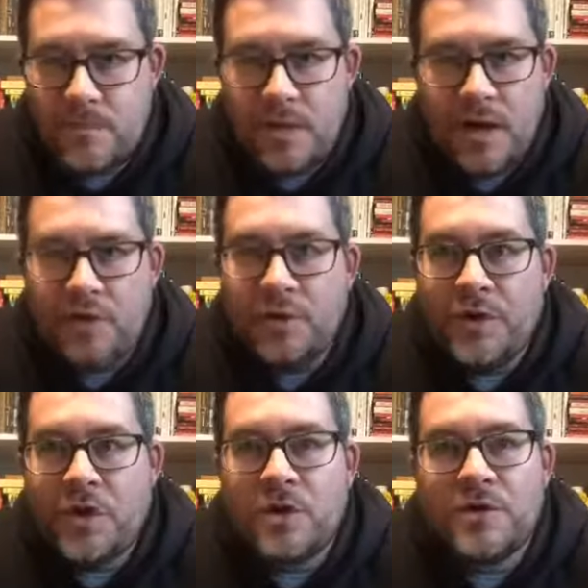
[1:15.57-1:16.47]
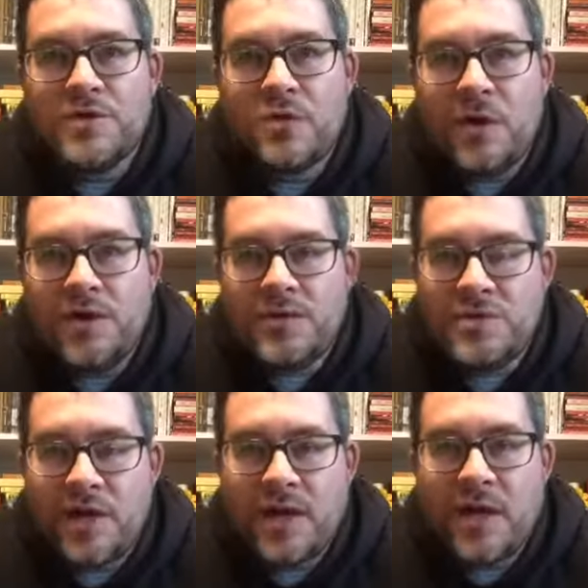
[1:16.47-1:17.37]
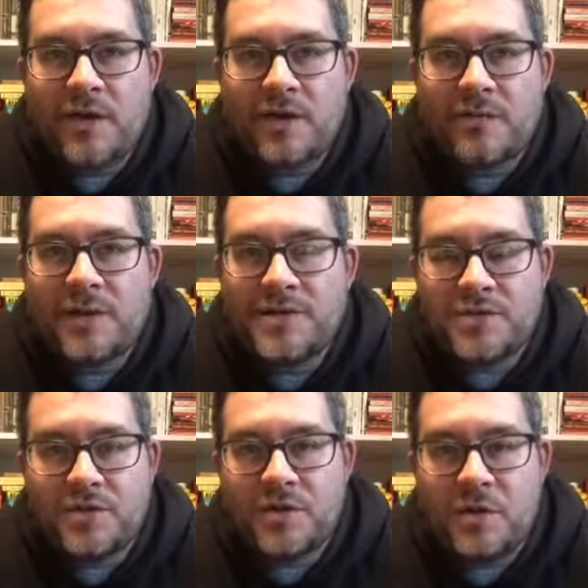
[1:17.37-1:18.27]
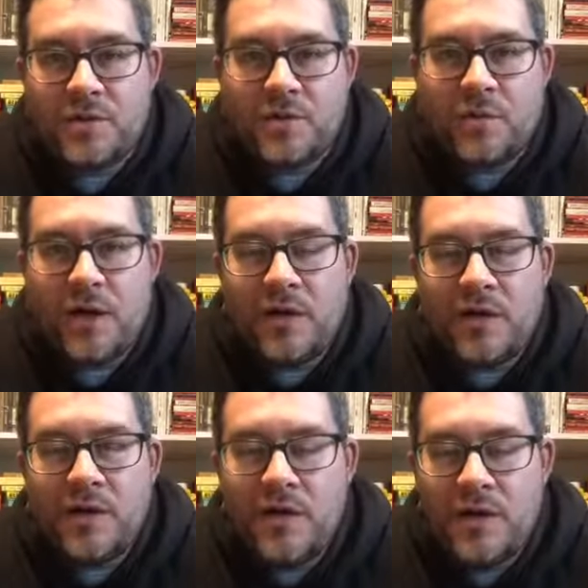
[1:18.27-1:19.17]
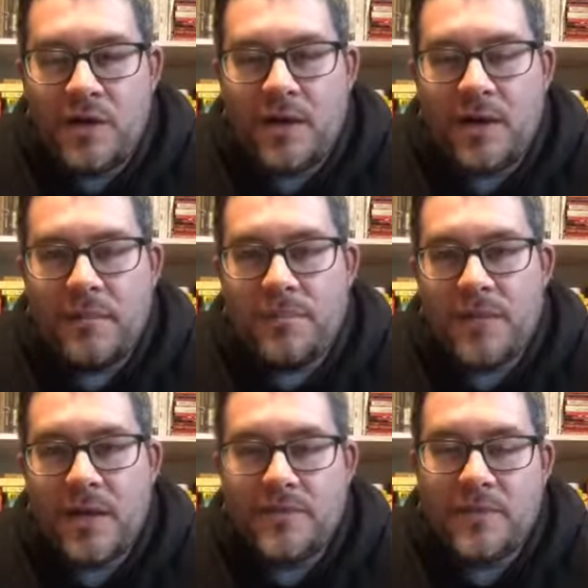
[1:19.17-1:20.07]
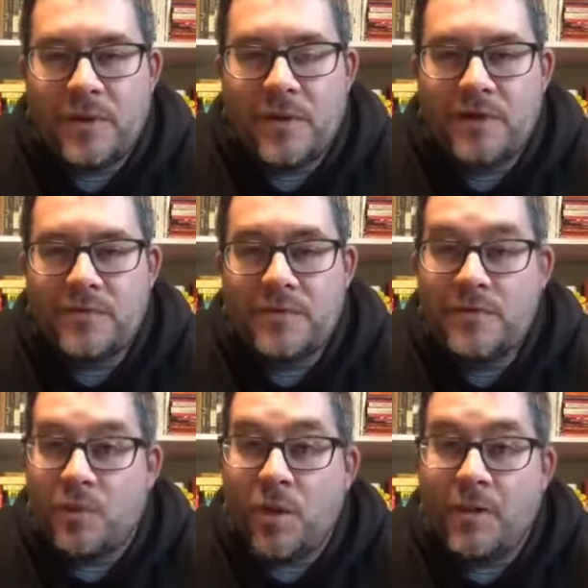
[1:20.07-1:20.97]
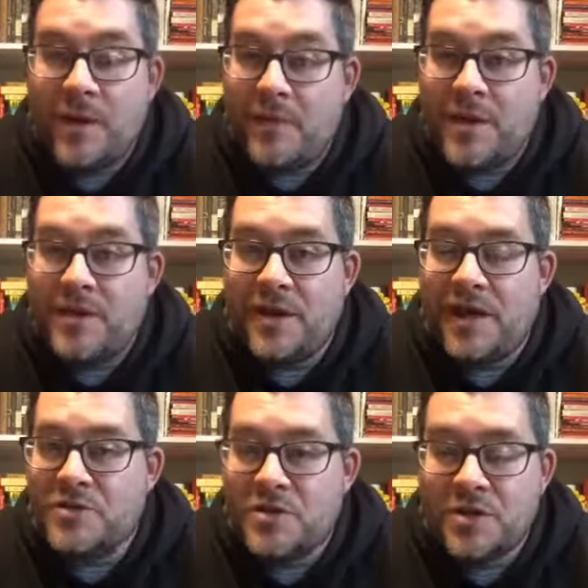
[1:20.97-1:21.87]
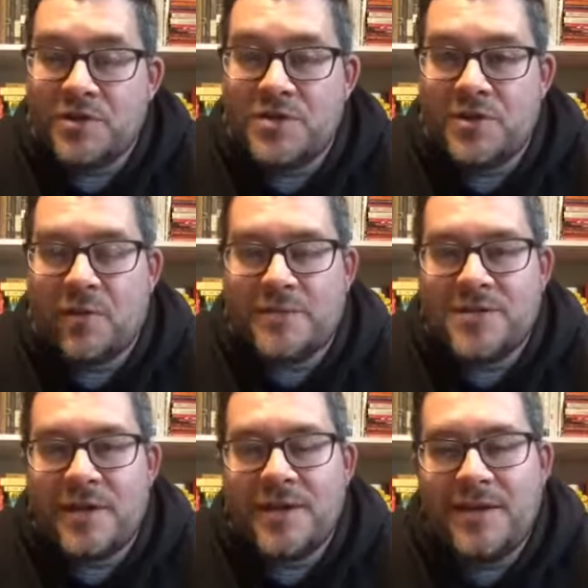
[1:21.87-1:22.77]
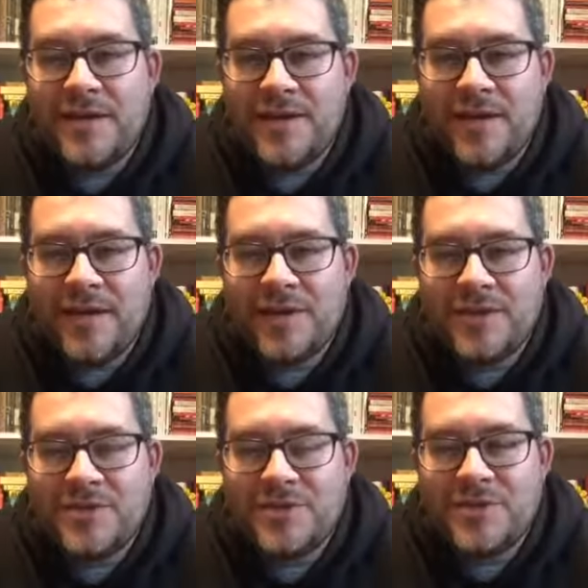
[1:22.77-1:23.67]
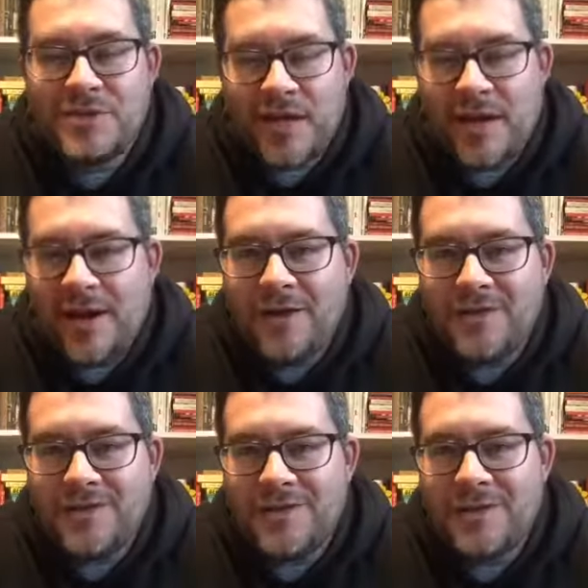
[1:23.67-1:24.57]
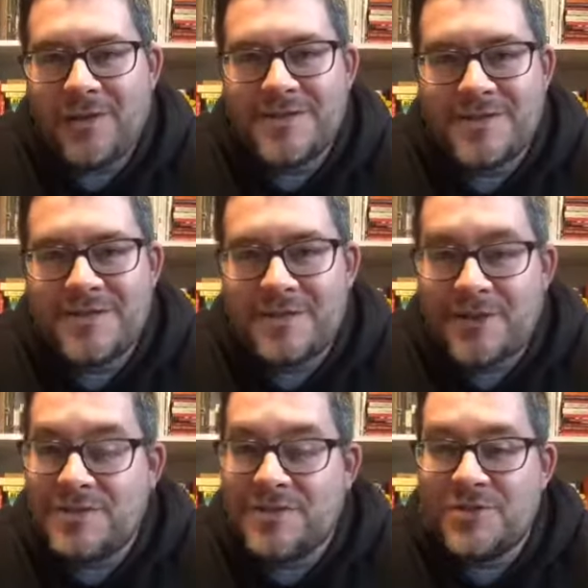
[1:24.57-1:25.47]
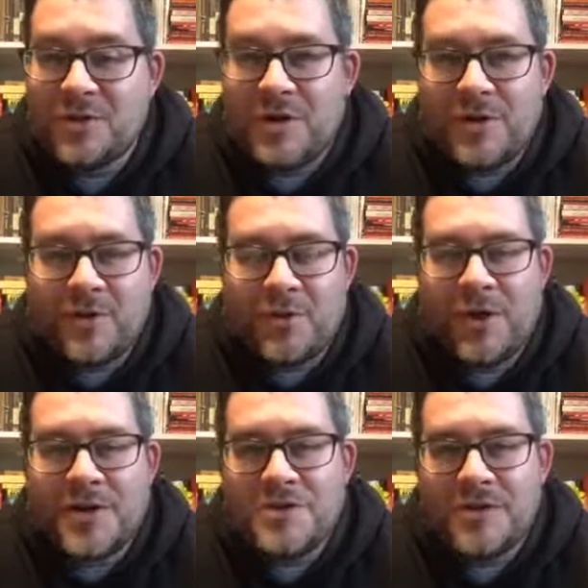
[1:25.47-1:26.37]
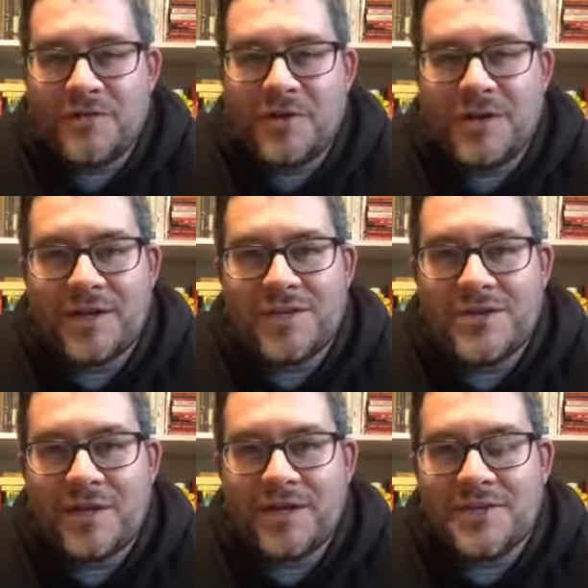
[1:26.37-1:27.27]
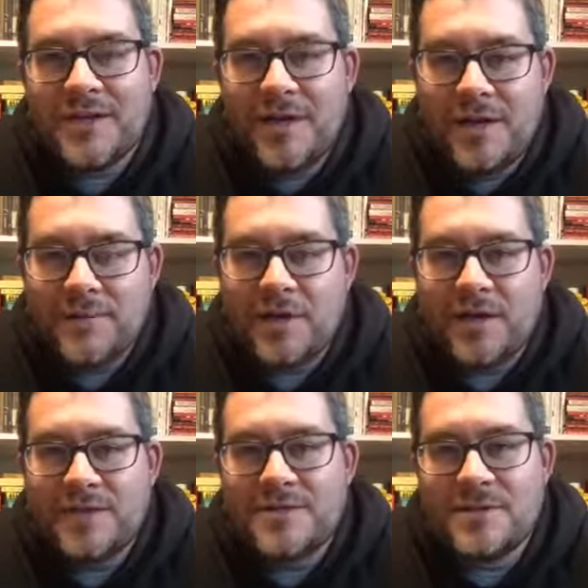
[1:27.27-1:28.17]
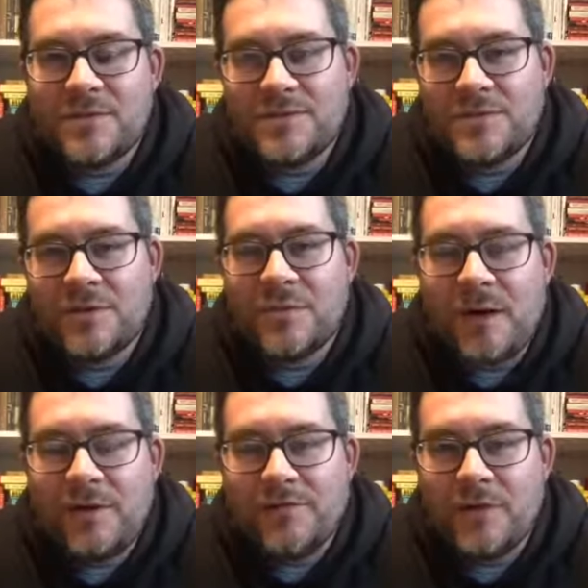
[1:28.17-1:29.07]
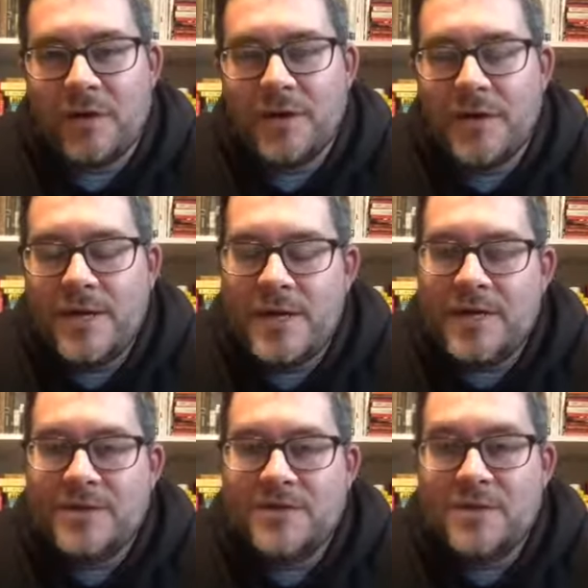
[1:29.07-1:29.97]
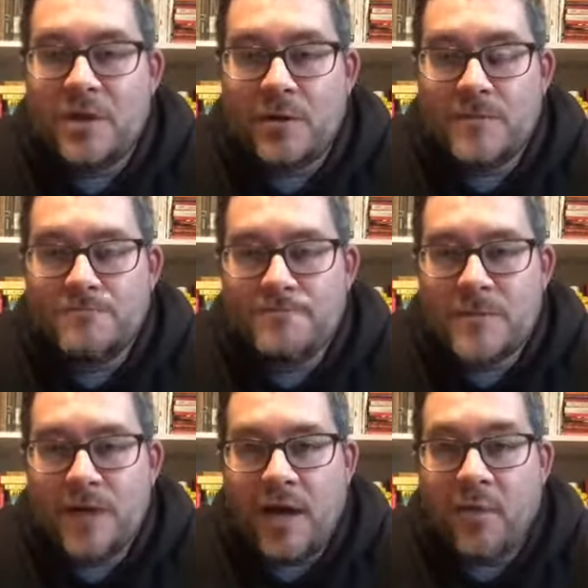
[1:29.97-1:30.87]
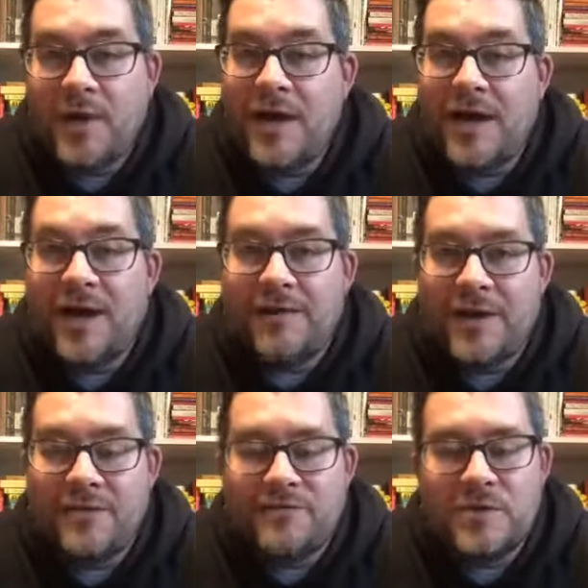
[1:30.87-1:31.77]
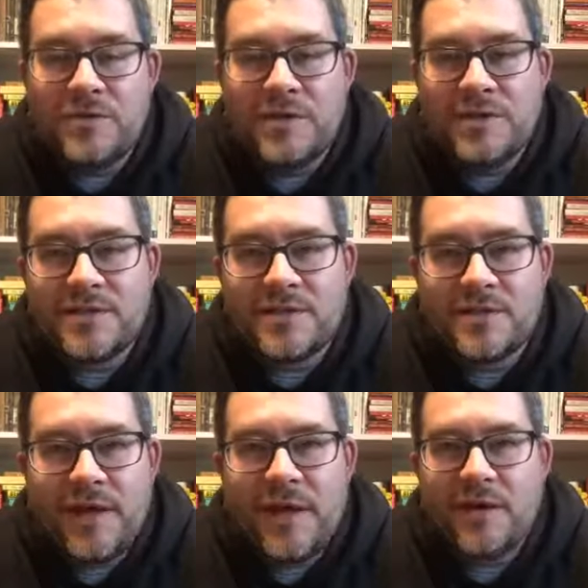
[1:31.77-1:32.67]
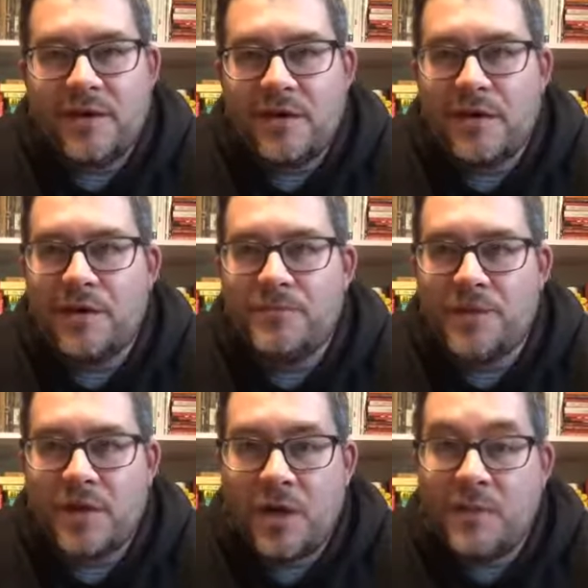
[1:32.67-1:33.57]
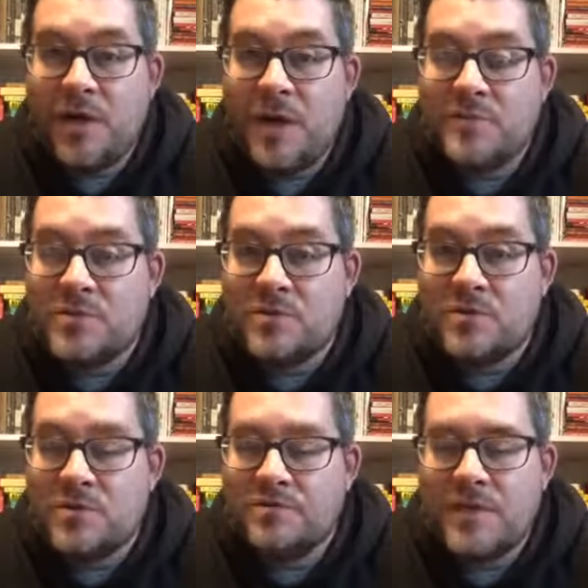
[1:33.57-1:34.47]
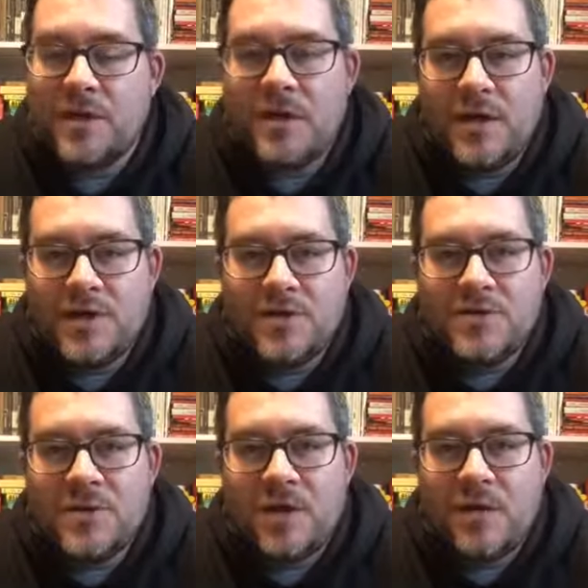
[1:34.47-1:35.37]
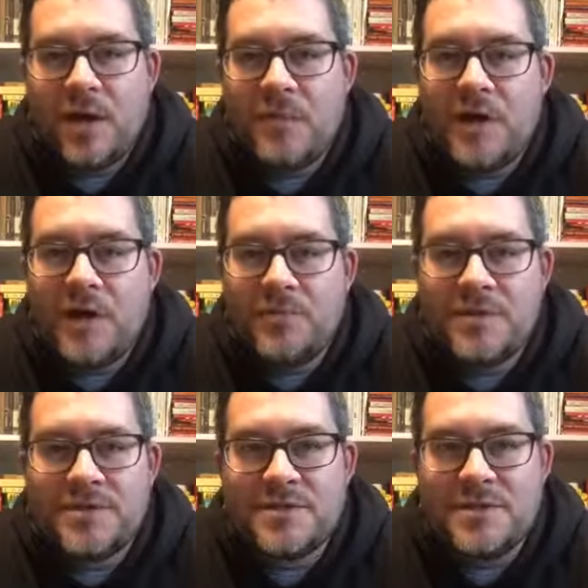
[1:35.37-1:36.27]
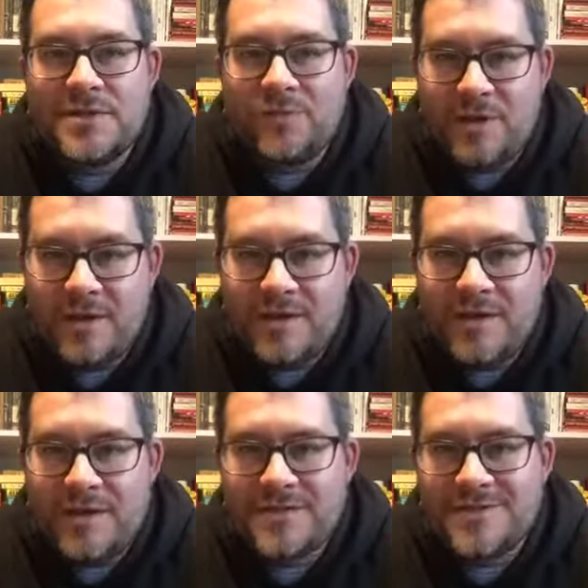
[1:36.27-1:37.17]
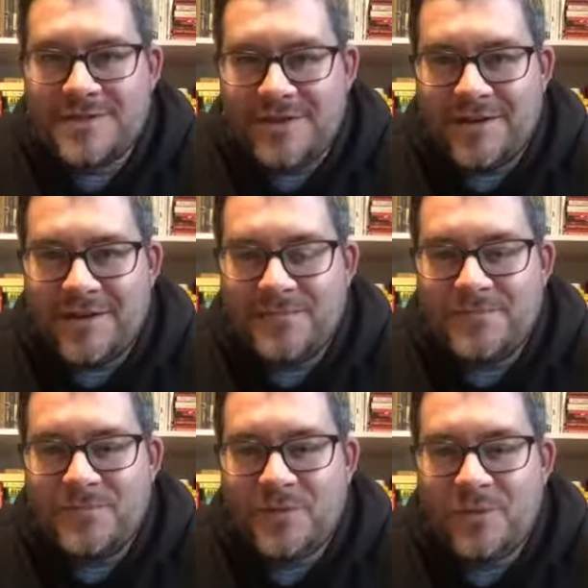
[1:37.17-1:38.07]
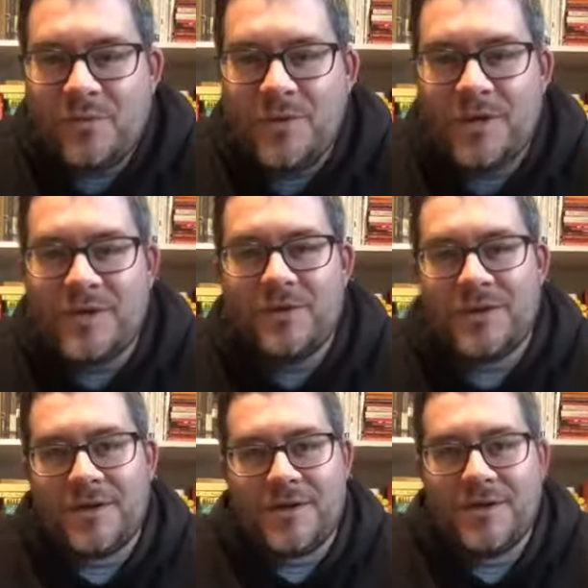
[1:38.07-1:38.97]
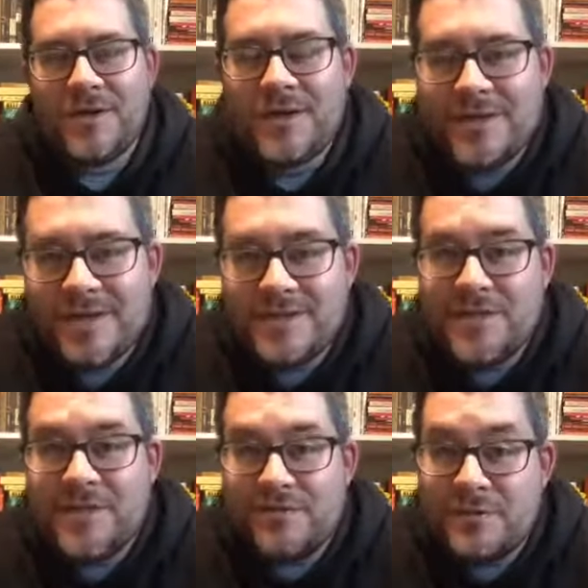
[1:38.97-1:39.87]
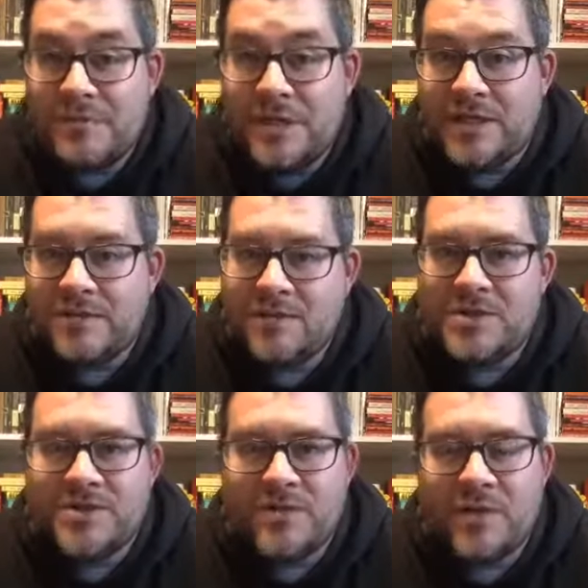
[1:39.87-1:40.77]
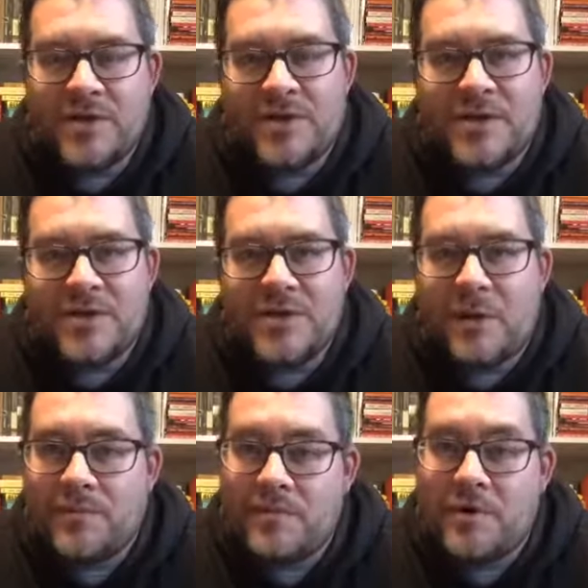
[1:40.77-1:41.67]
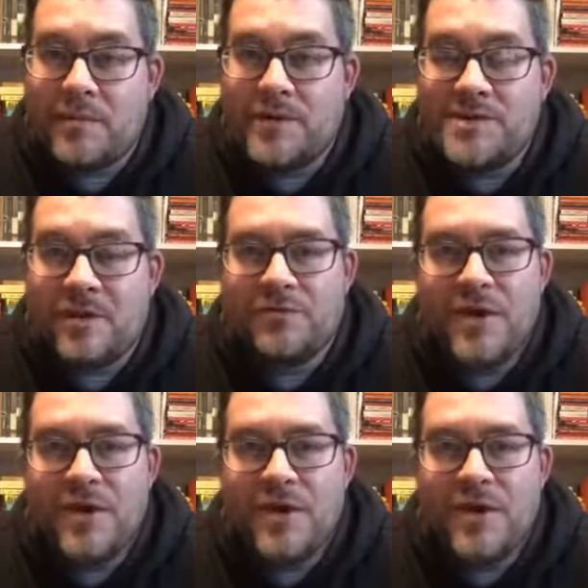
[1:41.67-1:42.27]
I really encourage you all to check out her message. You can go to the well, thewellmn.church, the website, and check out the message, listen to it, or watch it if you didn't get a chance, because it was a really powerful one. And so I want to highlight a few things that are coming up soon. So coming up this week on Sunday, we will get to hear from me, which is a weird thing to do. I'm promoting myself.